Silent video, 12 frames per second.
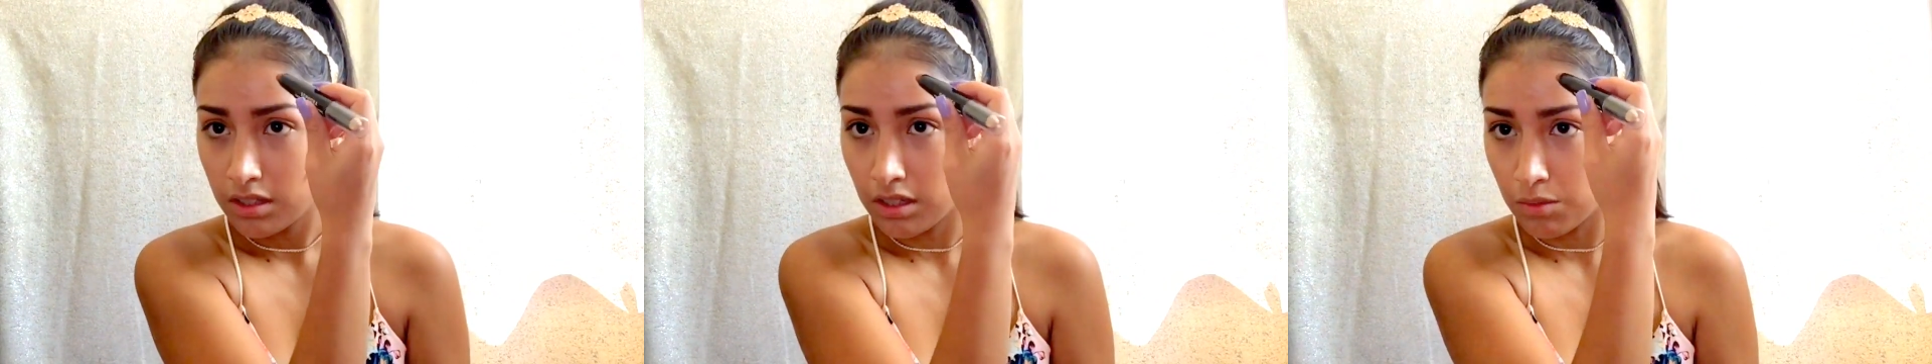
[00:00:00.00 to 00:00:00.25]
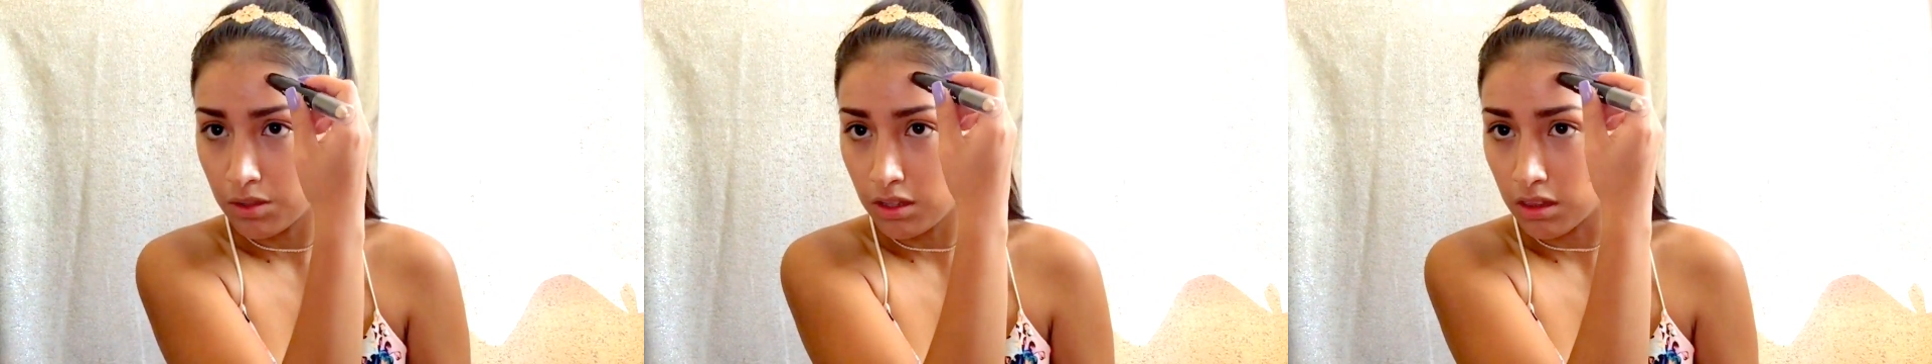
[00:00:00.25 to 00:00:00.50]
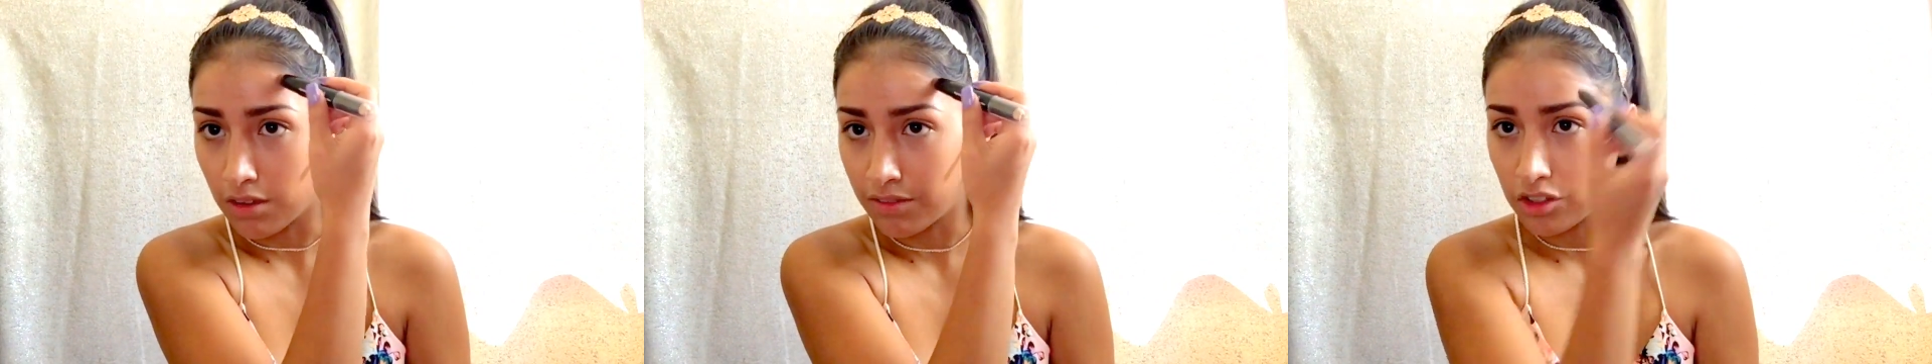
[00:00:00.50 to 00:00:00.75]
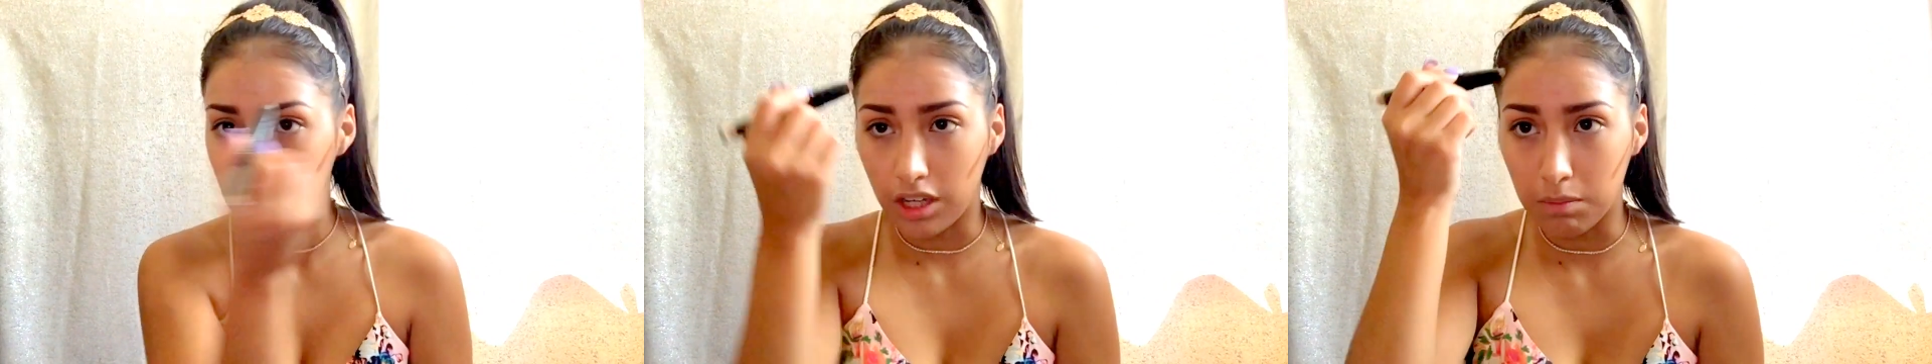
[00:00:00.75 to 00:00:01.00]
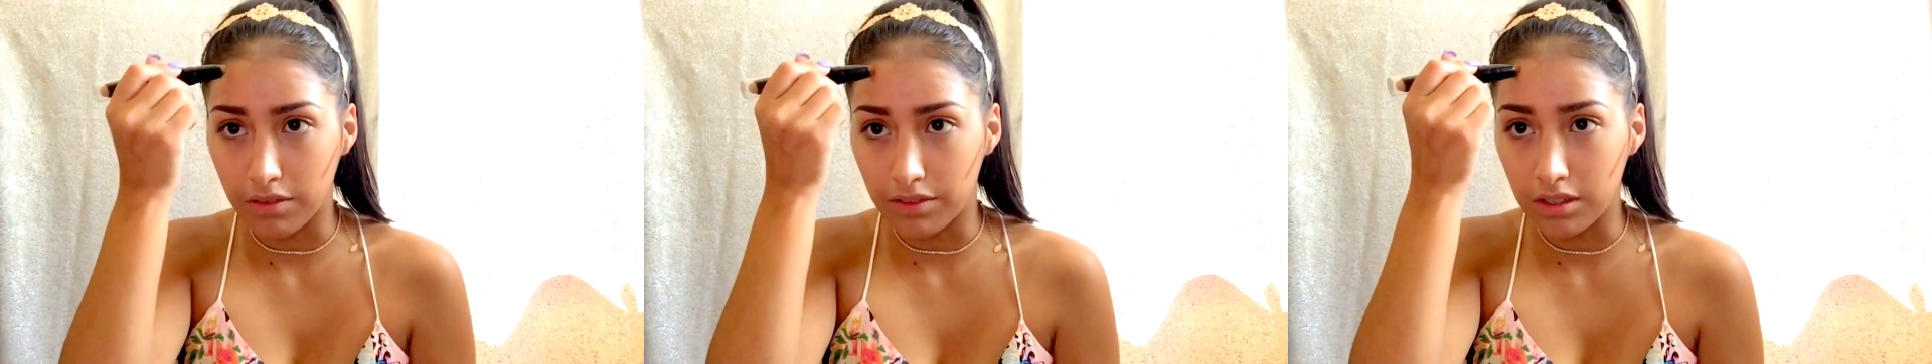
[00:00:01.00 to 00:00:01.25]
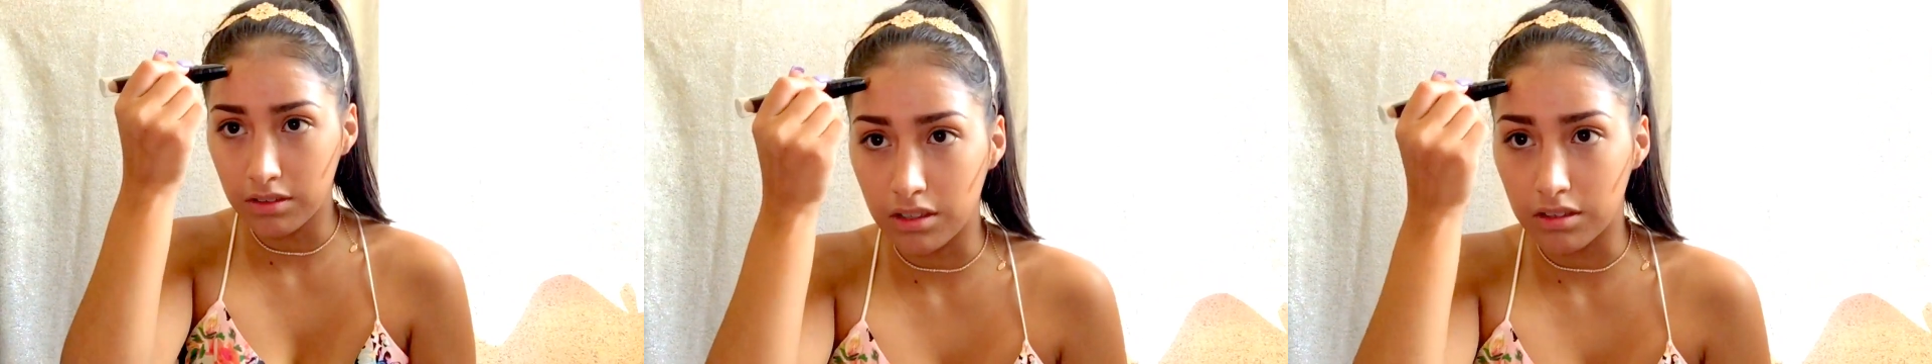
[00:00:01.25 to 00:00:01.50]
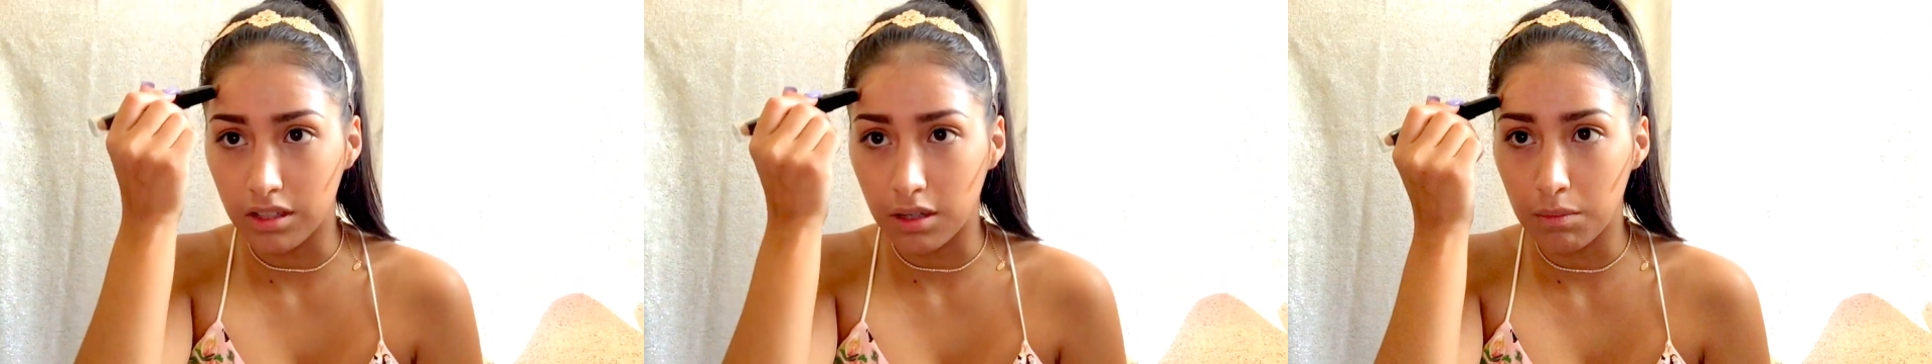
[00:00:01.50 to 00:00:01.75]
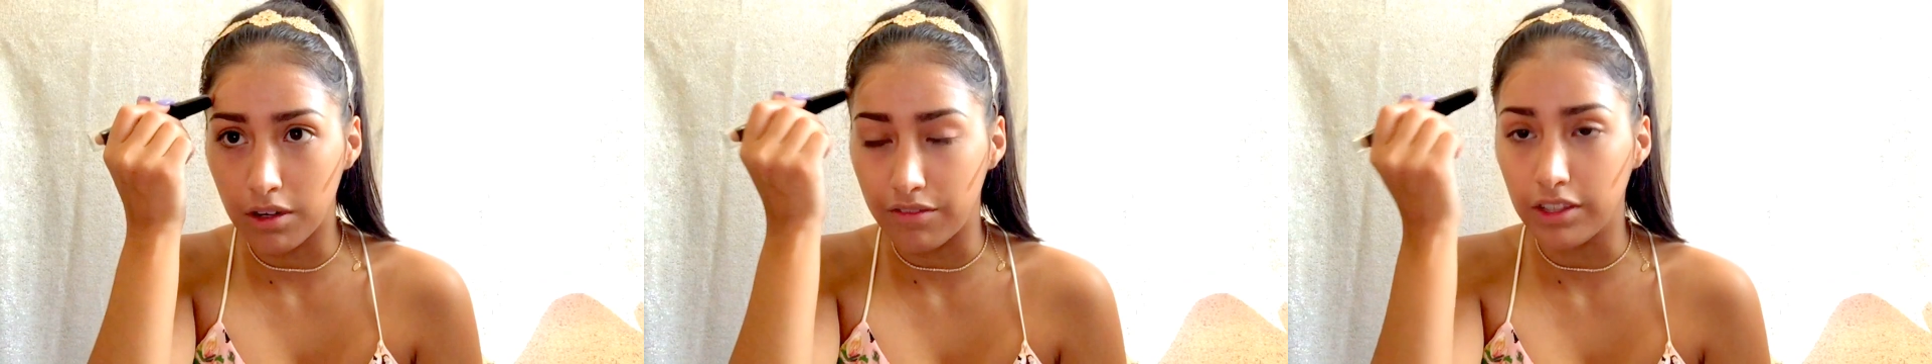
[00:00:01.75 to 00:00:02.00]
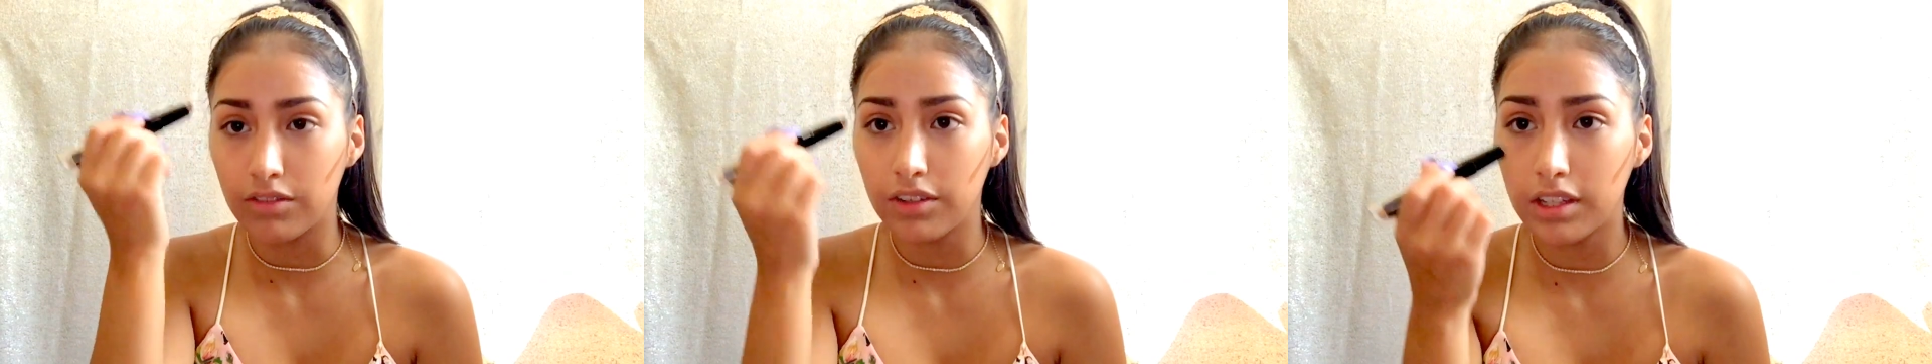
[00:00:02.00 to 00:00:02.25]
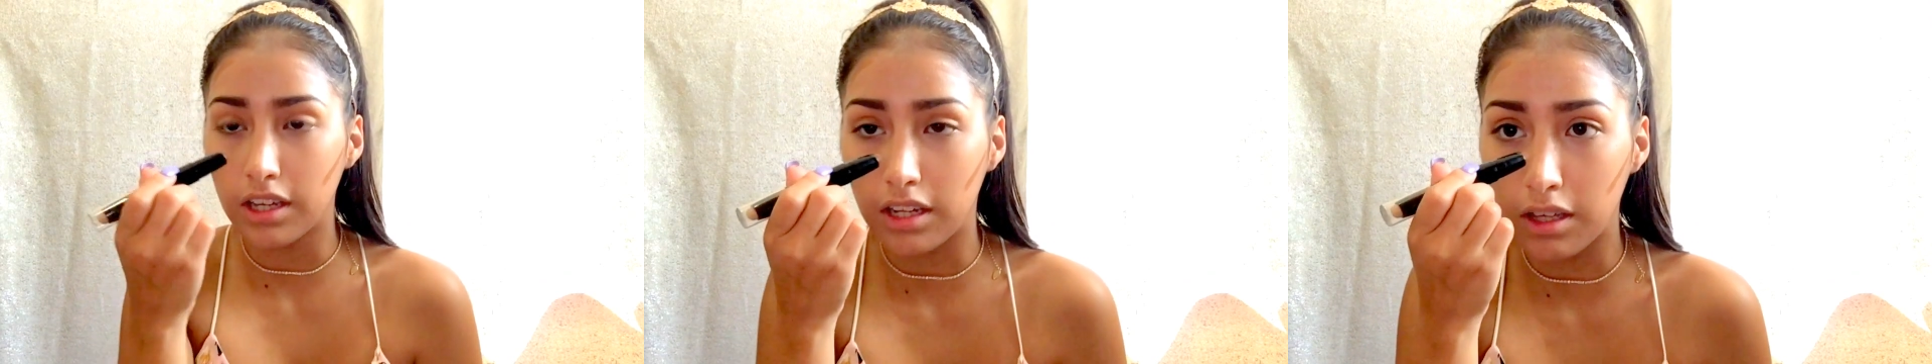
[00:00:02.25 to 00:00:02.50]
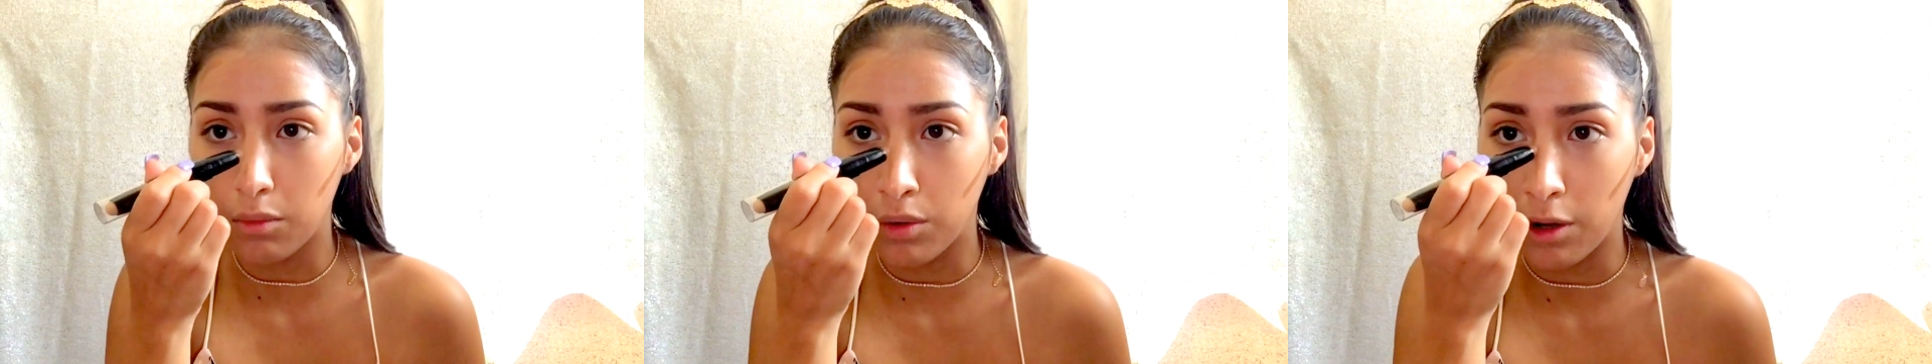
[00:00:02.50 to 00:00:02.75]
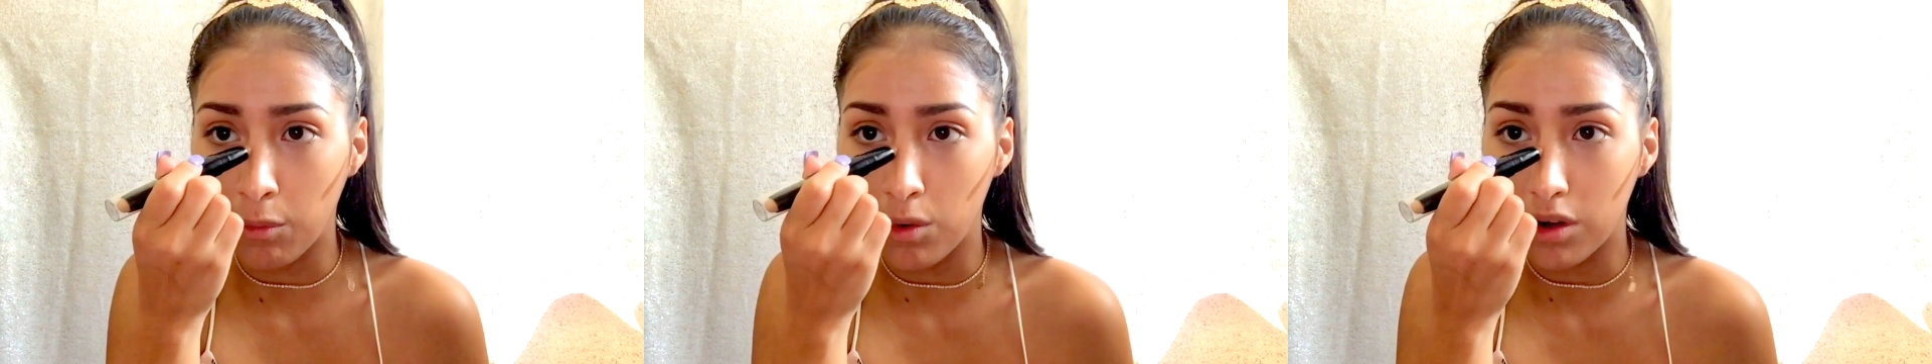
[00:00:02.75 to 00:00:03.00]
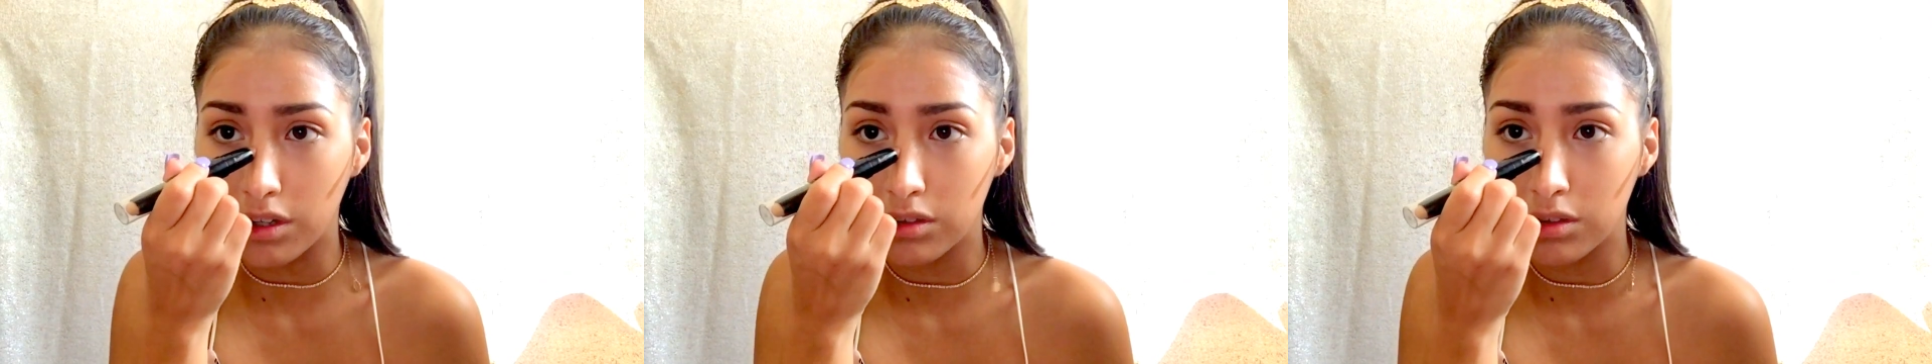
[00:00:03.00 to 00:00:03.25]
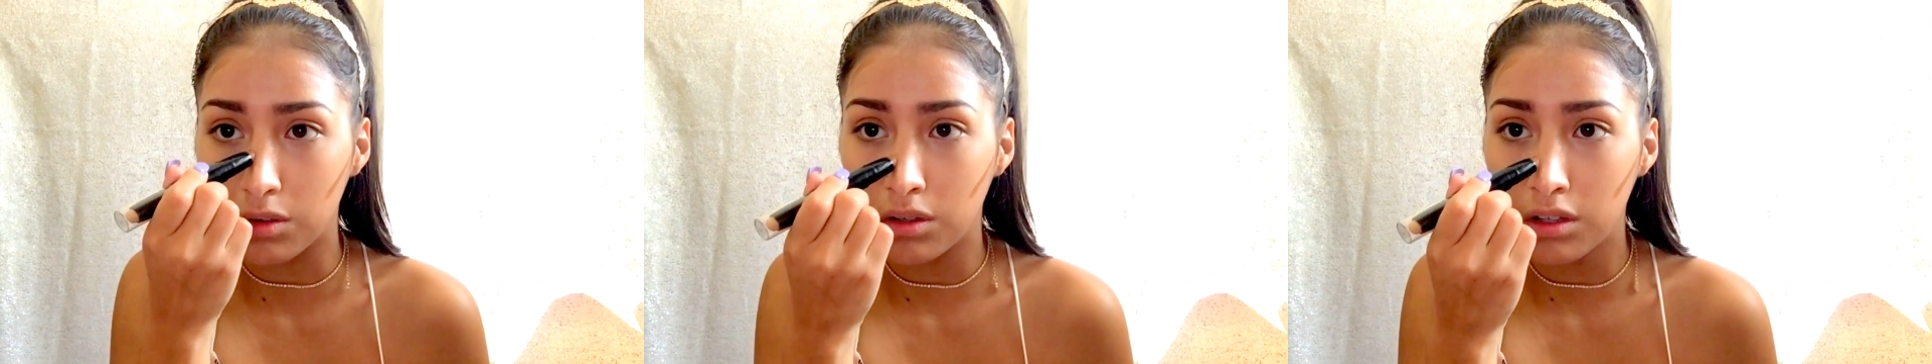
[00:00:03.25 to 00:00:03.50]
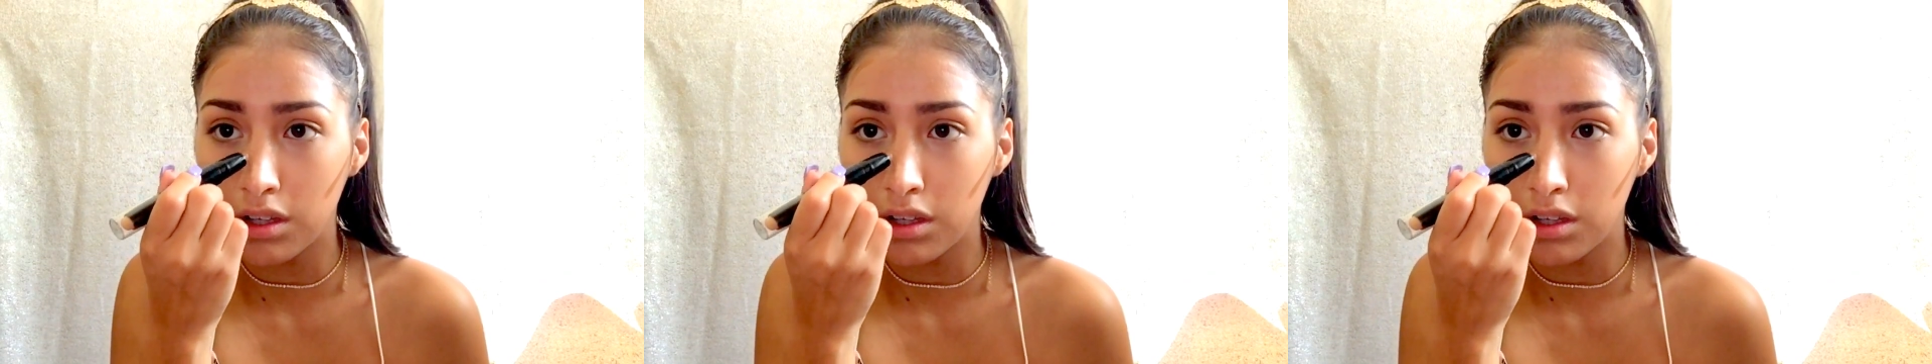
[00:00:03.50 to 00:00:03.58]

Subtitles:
I really love the shape of this. It's like perfect for getting it where I want it to.